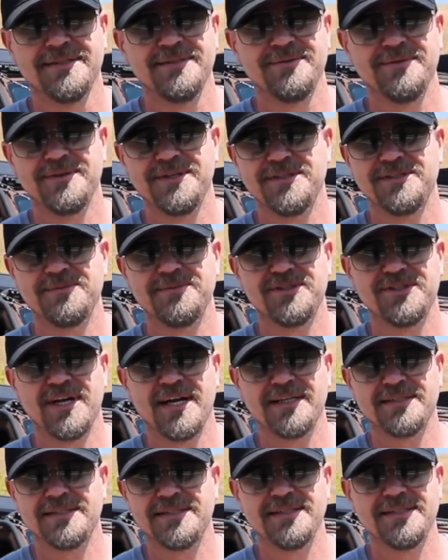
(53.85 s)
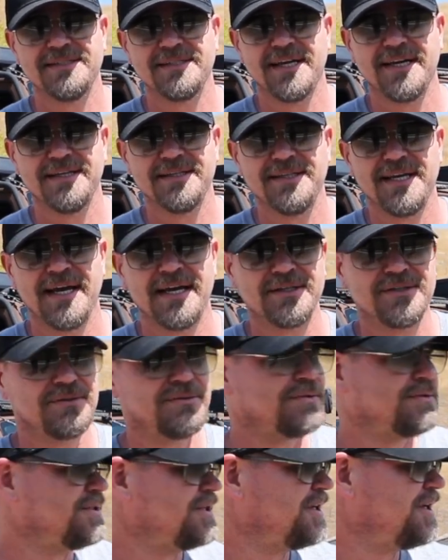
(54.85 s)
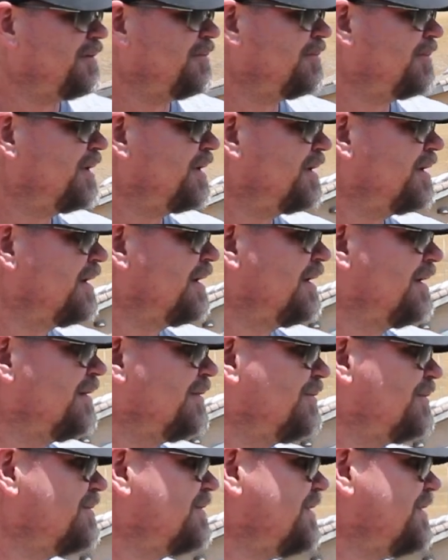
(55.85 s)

we'll get some shots inside the actual Jeep, but we'll